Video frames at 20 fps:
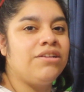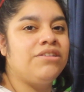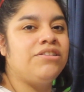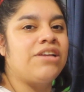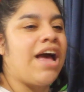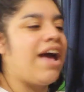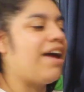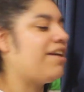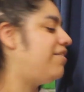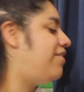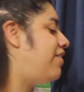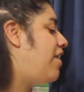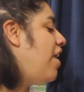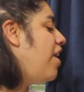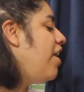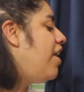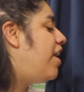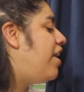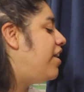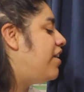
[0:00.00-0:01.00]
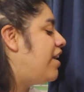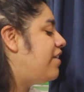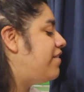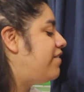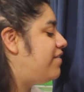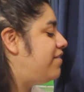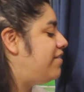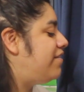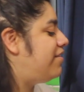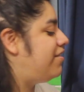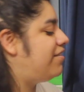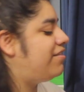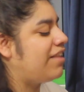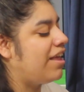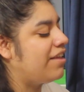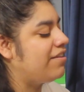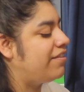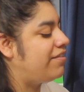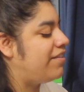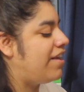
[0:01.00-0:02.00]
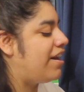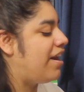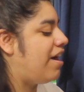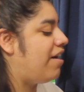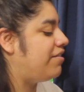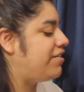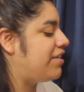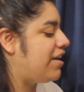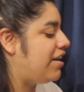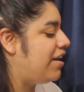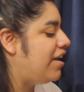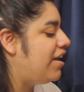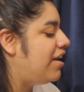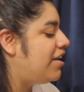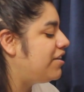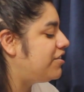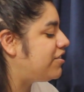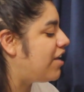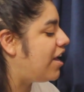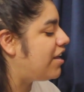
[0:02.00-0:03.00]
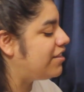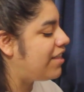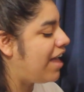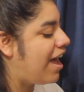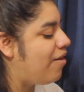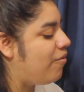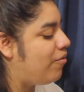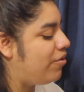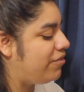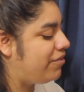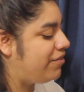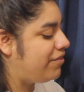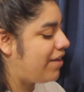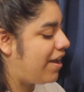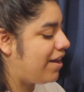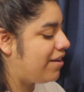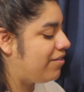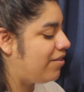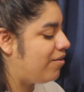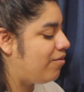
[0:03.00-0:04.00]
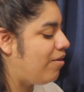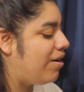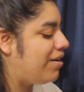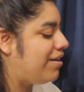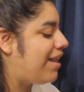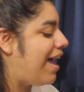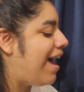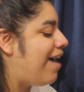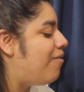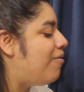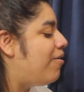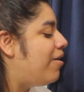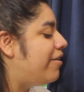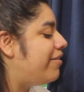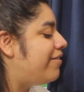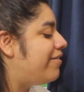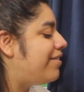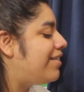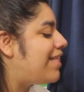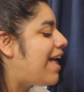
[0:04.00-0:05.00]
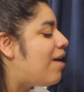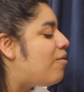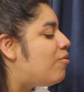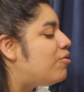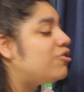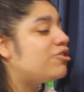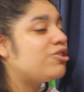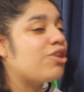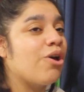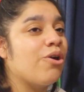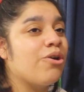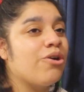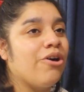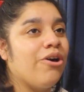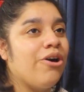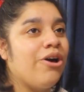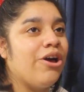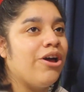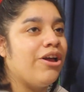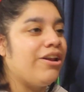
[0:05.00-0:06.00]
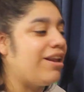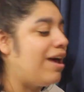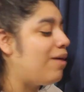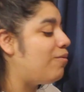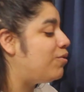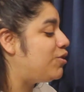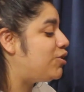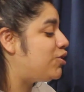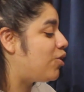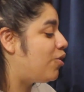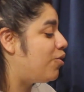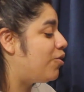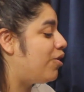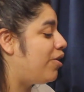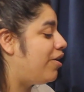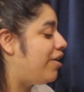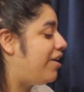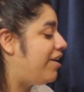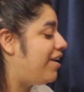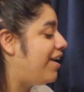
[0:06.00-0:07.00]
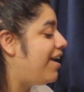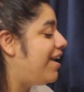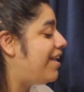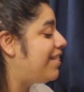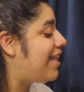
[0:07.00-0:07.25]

Jackson, that's a 10 out of 10. That was Jackson 1. That was so good. That was so good.